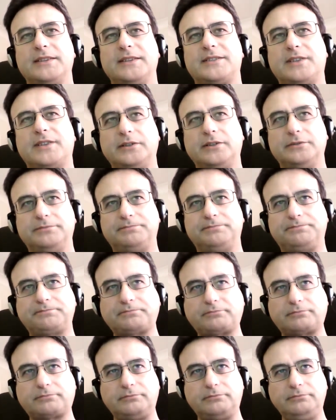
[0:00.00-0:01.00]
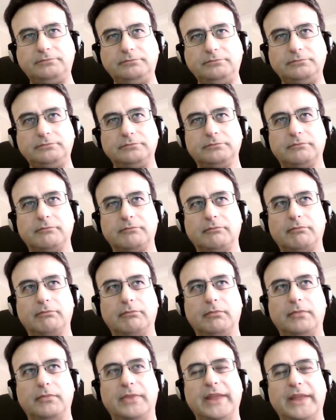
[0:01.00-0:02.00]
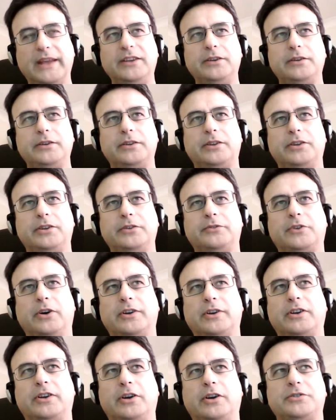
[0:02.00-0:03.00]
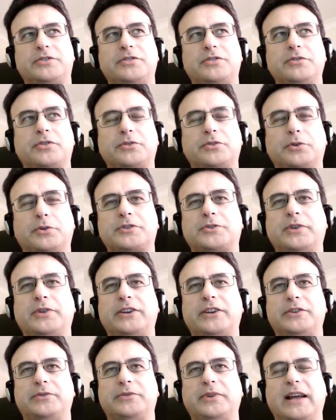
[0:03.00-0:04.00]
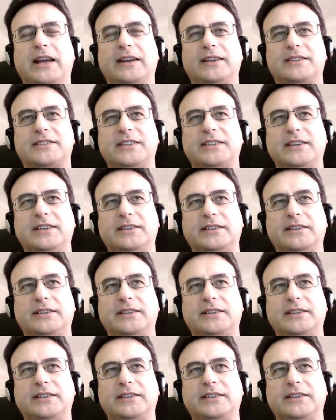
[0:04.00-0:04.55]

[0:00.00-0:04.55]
So then you've got to go to thoughts create your reality,